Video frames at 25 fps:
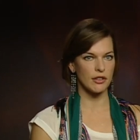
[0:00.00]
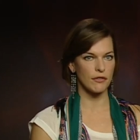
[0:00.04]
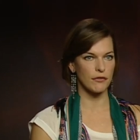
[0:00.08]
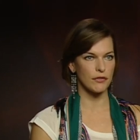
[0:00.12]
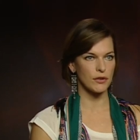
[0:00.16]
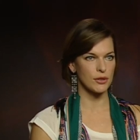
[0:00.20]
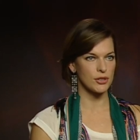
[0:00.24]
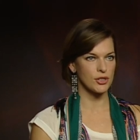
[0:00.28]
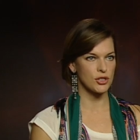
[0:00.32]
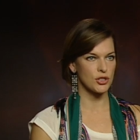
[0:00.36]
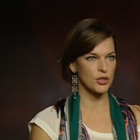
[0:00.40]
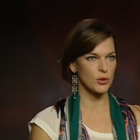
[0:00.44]
the
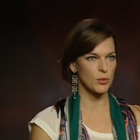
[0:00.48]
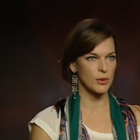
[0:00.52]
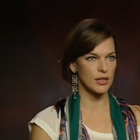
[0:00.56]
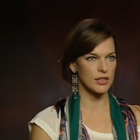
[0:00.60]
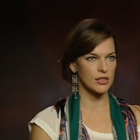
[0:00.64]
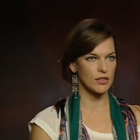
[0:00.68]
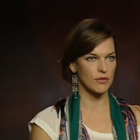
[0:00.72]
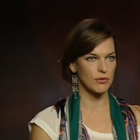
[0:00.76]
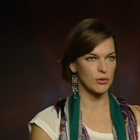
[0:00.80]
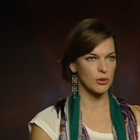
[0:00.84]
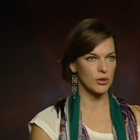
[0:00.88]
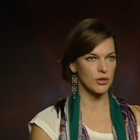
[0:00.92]
first two
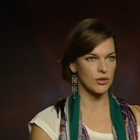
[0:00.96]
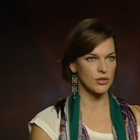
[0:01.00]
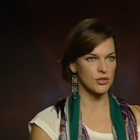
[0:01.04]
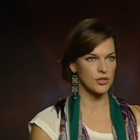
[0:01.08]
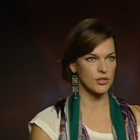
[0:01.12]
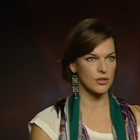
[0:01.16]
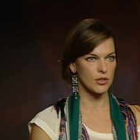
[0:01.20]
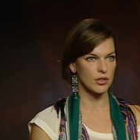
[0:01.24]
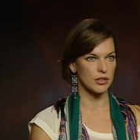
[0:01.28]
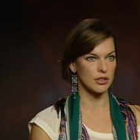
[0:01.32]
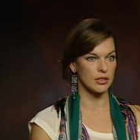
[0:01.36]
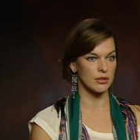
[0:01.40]
weeks of
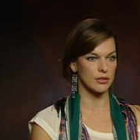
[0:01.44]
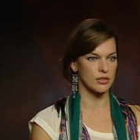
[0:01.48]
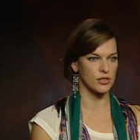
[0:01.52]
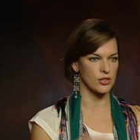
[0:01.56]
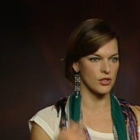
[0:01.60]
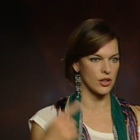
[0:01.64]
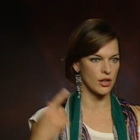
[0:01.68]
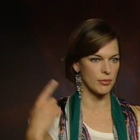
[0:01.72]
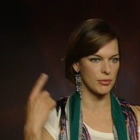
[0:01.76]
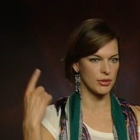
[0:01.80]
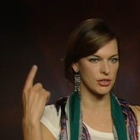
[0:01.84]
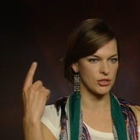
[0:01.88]
rehearsal, the
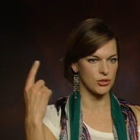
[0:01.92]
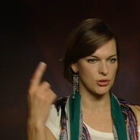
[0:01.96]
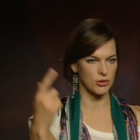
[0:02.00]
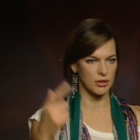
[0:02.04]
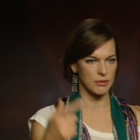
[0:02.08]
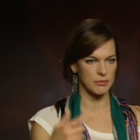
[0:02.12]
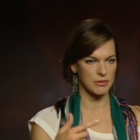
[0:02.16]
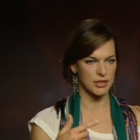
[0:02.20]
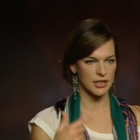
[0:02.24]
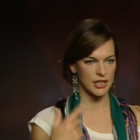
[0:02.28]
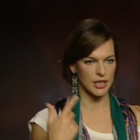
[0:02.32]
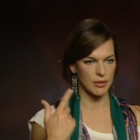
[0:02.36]
zombie
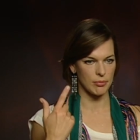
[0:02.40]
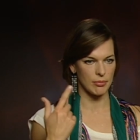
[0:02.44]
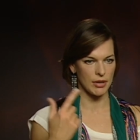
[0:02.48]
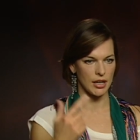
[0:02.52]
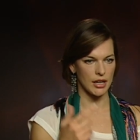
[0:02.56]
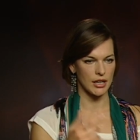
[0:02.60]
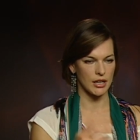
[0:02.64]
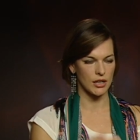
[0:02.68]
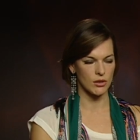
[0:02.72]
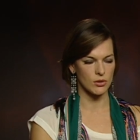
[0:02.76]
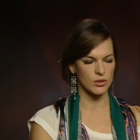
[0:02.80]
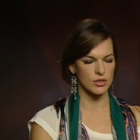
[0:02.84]
dreams came
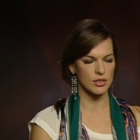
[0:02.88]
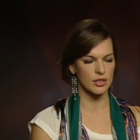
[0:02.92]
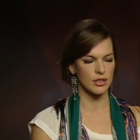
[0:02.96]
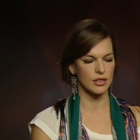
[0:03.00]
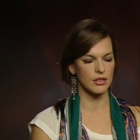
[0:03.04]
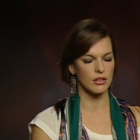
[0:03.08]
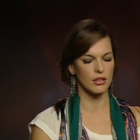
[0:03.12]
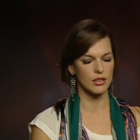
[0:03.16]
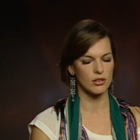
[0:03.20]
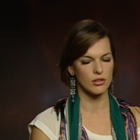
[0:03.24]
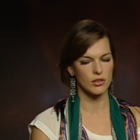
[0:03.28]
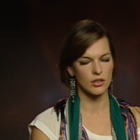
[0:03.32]
back. I was like,
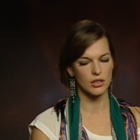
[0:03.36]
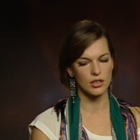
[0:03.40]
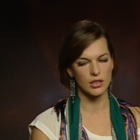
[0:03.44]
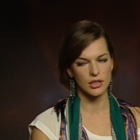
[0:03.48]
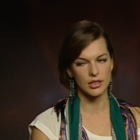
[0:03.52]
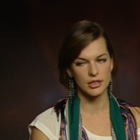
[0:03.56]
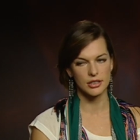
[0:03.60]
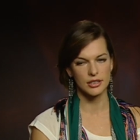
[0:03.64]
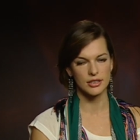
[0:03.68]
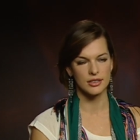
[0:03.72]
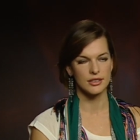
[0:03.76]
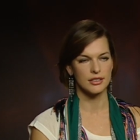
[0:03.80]
oh,
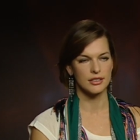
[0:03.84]
God.